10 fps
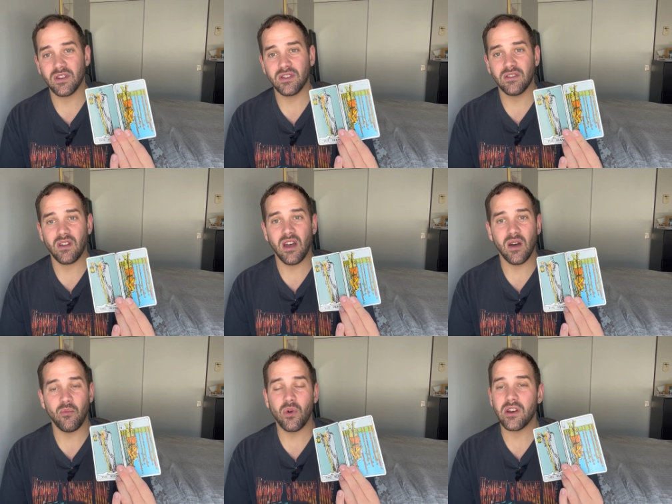trust
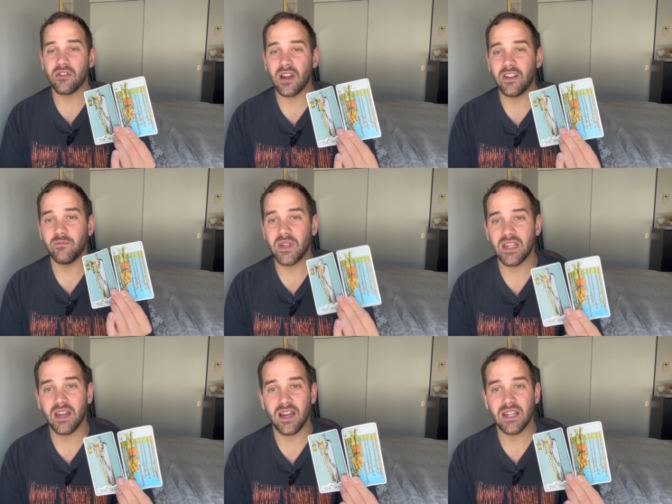um, where you're kind of
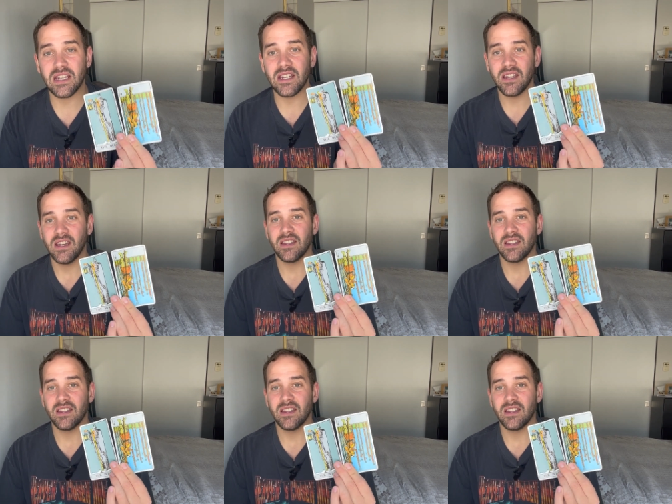being guided.